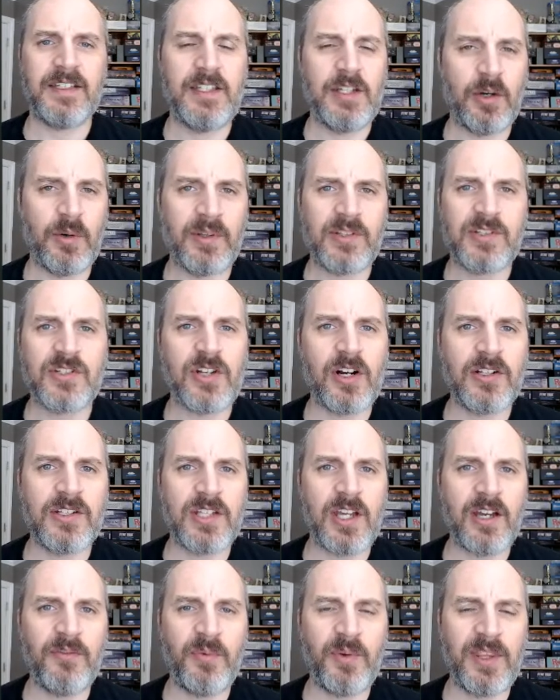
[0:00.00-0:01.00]
starts
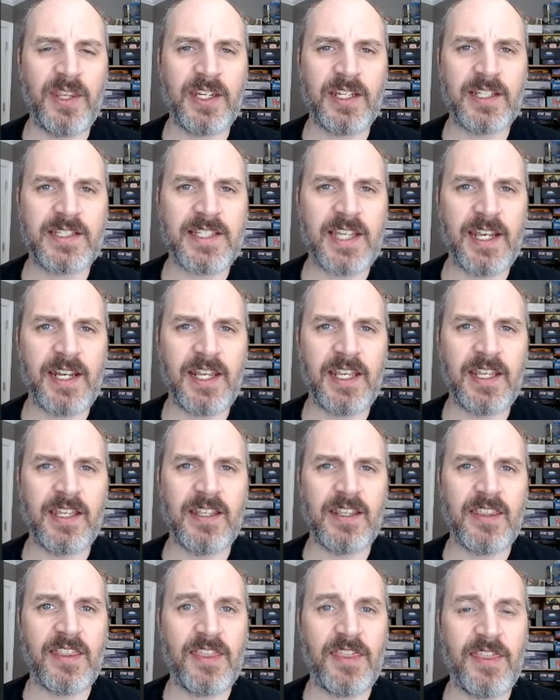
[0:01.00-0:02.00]
off with an
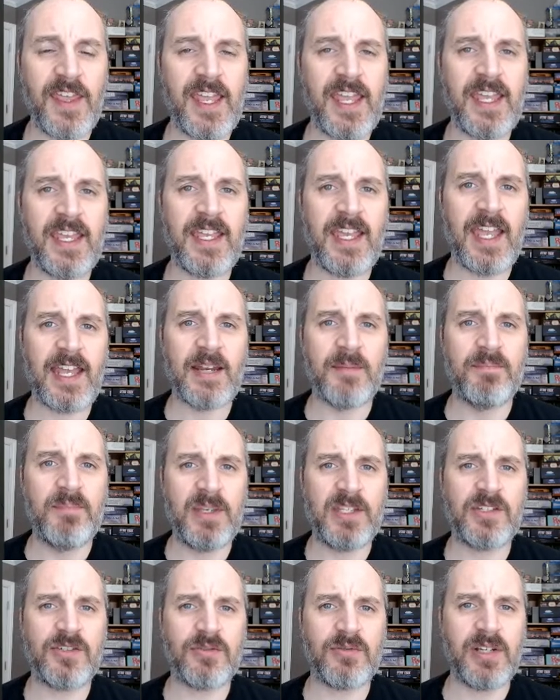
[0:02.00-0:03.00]
exciting thing and a
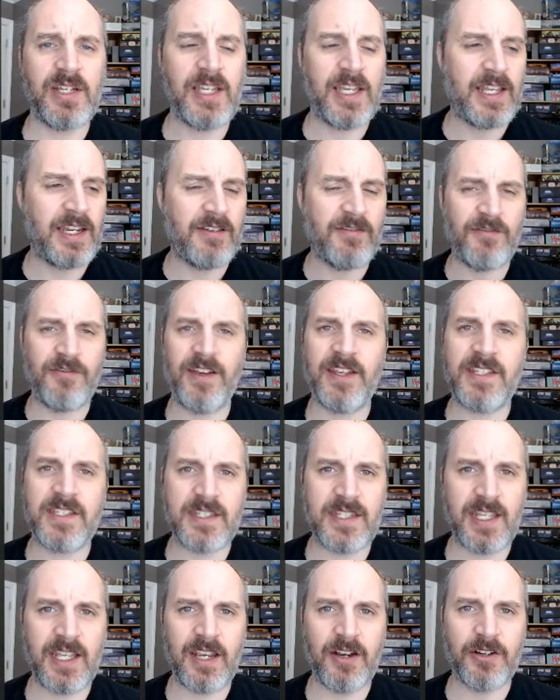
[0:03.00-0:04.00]
mystery. It invests
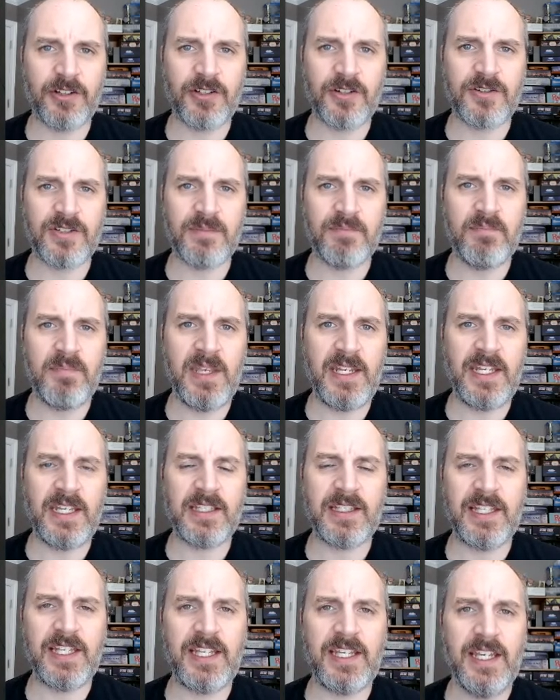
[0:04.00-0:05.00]
the characters
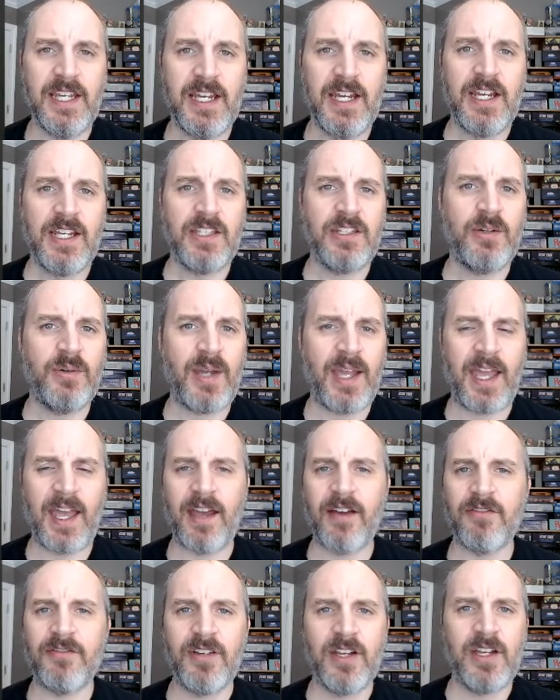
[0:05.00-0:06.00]
immediately. You
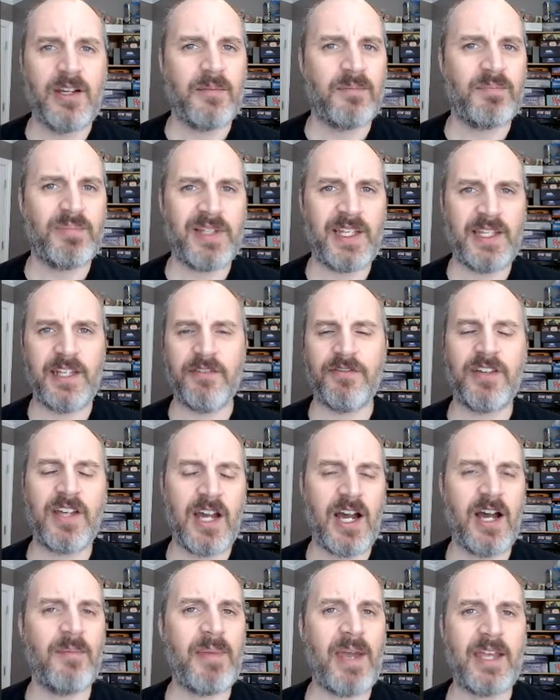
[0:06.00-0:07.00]
have plenty of
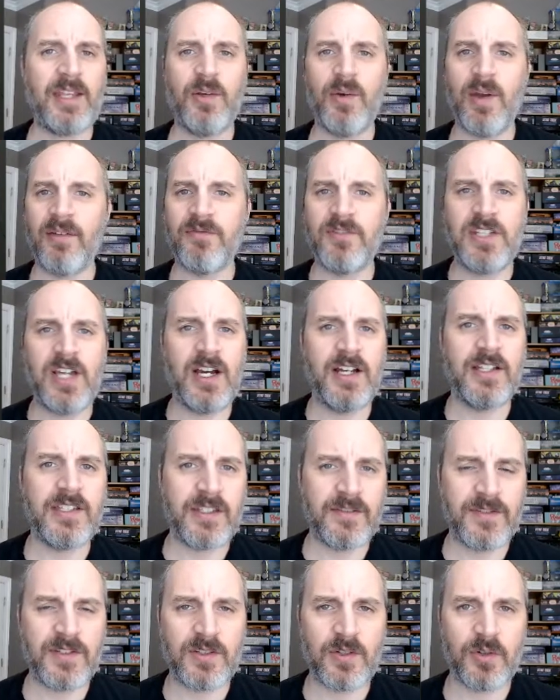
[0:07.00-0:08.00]
combat. You have tons
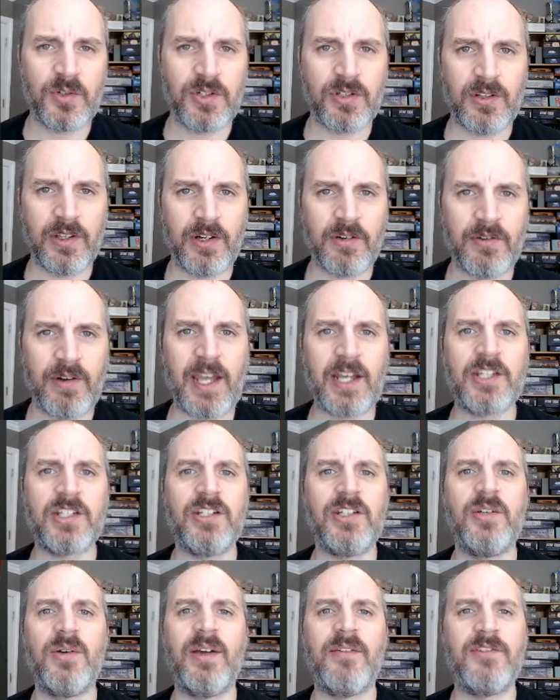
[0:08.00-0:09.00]
of social interaction.
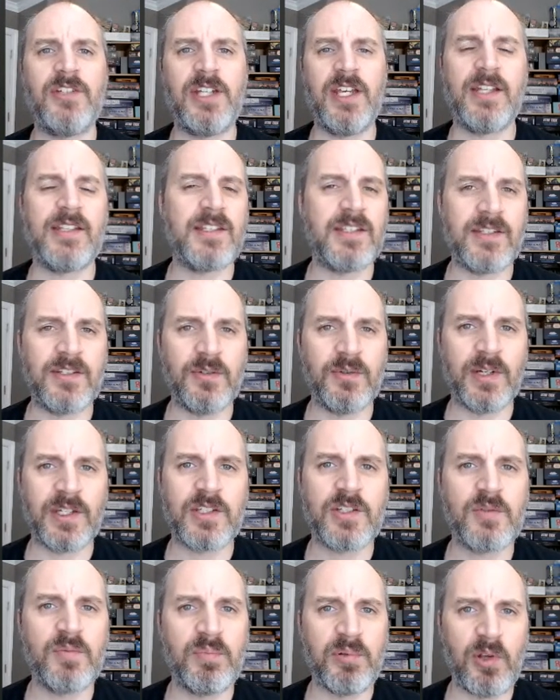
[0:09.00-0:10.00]
You have chances to
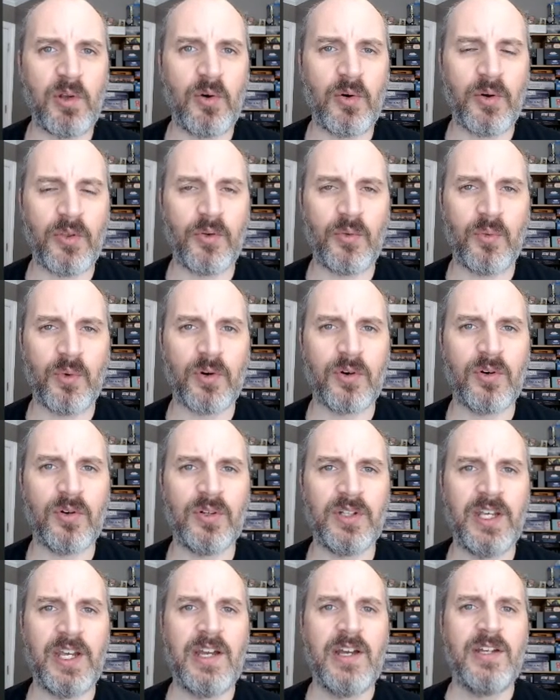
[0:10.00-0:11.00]
explore the
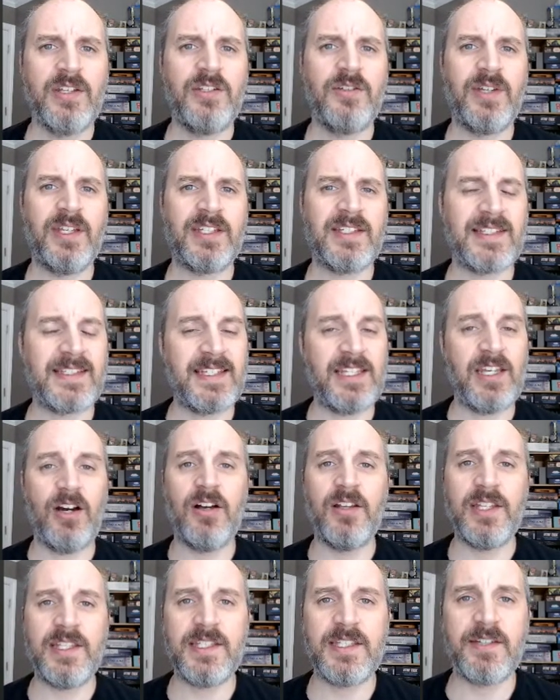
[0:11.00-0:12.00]
world. You get to see all
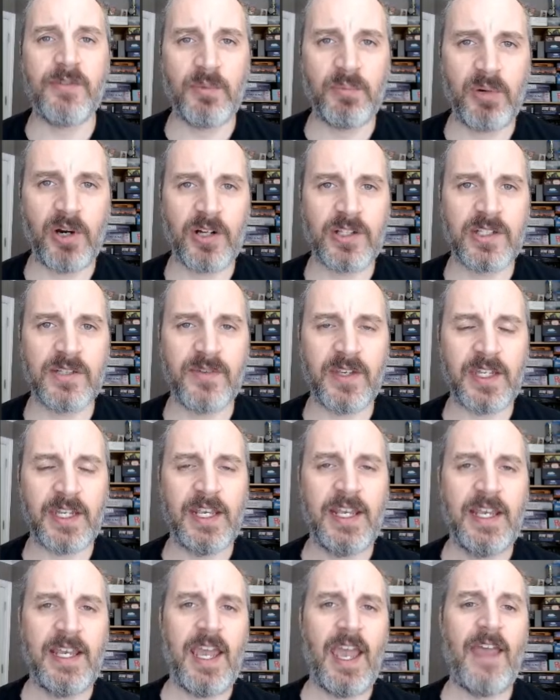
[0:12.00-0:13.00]
these different parts of it.
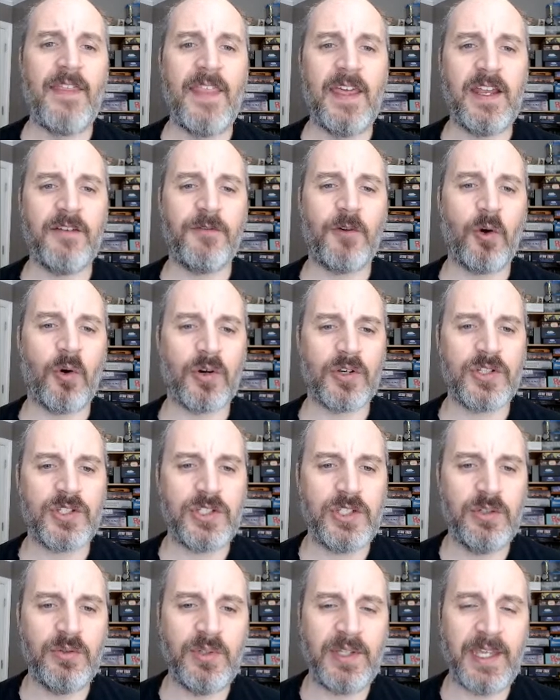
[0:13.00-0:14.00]
And then, of course,
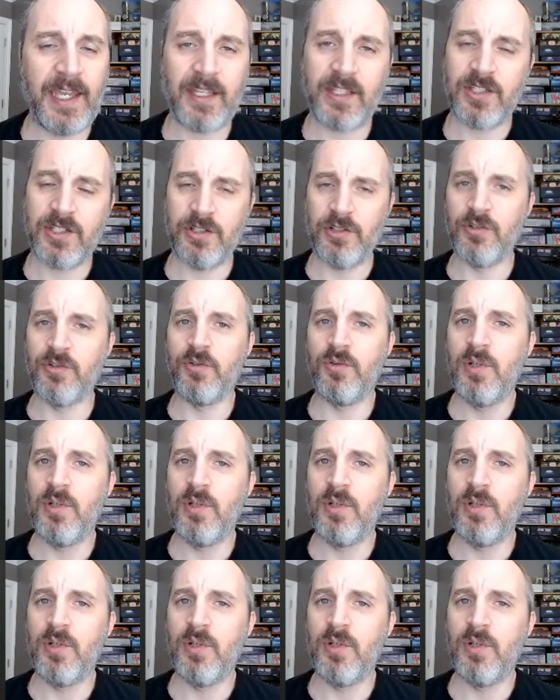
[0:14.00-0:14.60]
you get to